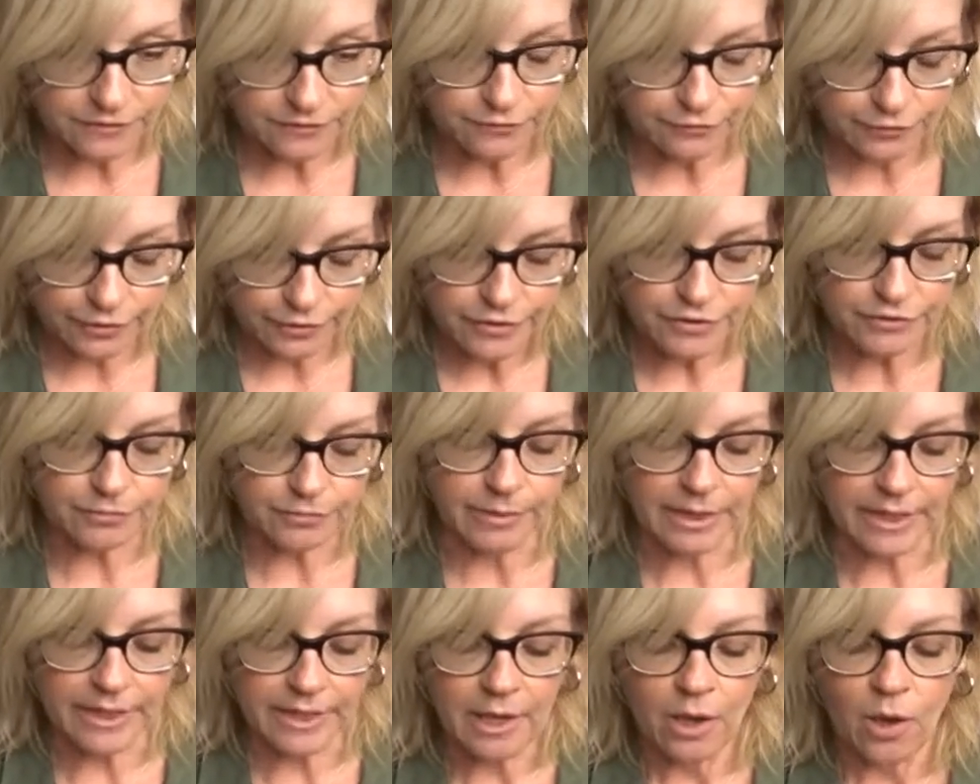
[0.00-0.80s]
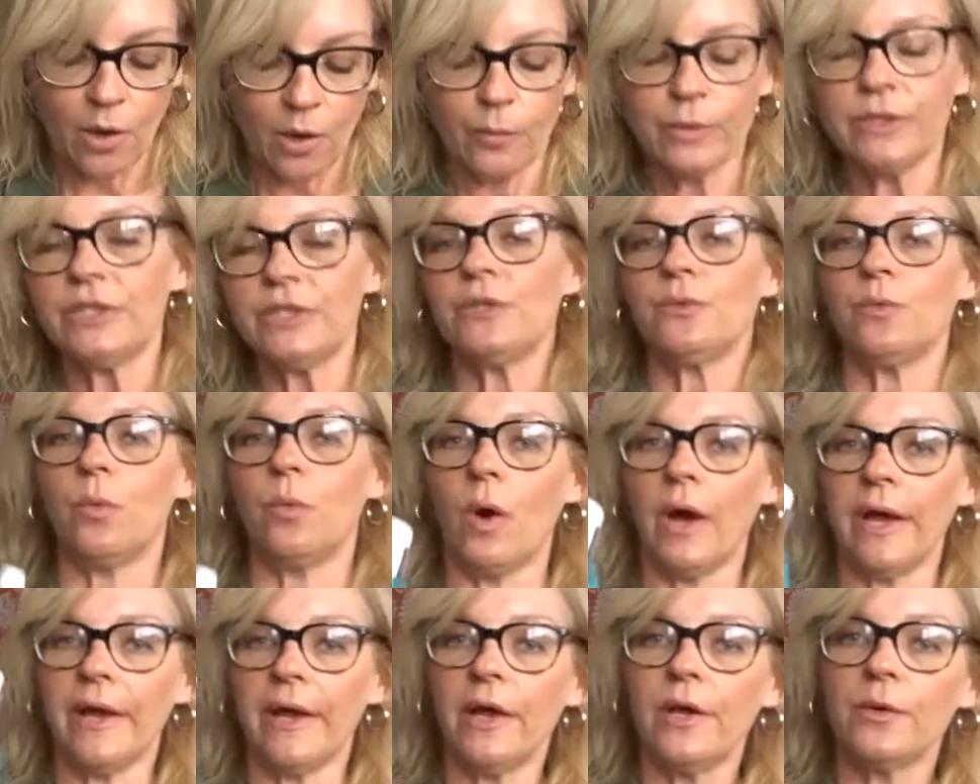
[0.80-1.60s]
in front of me, which is
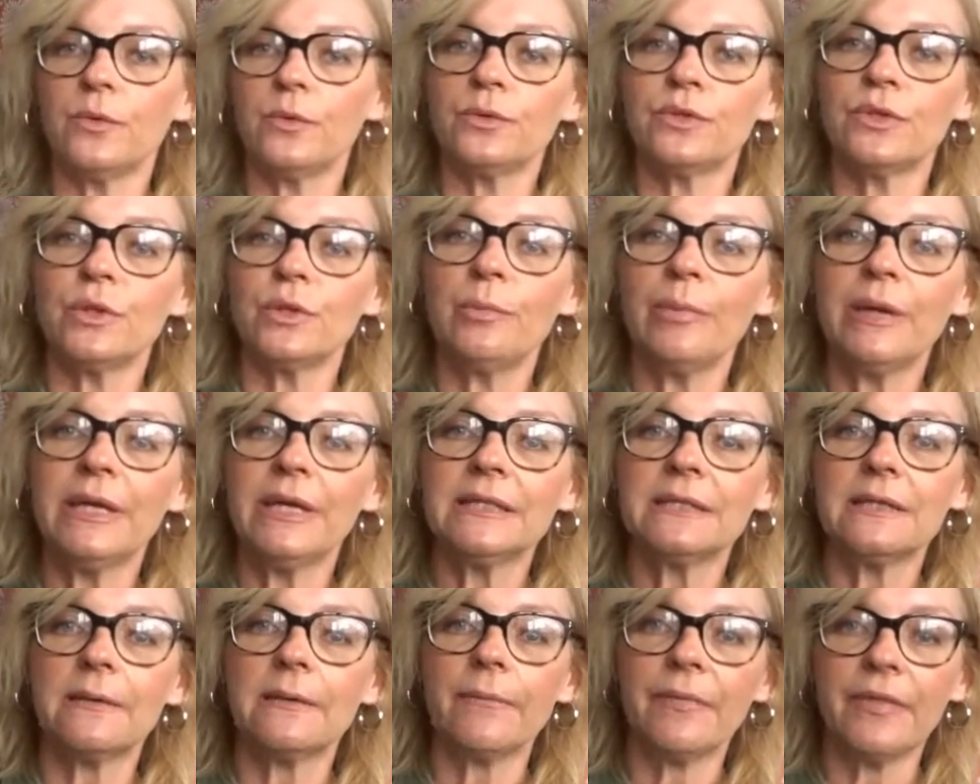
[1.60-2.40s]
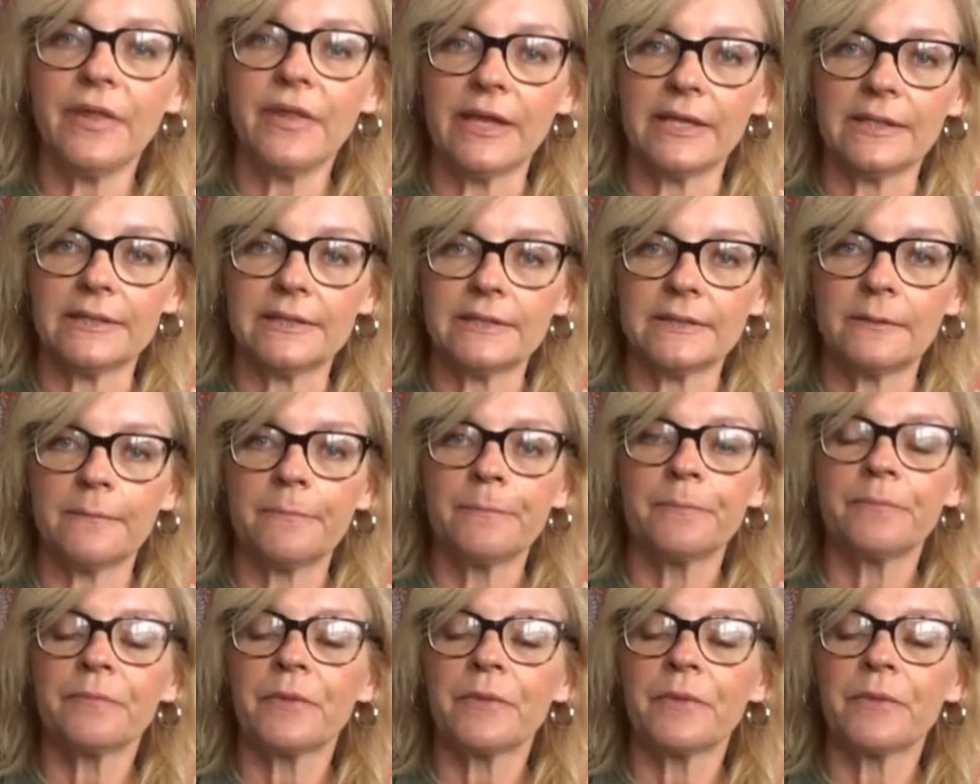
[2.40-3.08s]
why I also picked up this.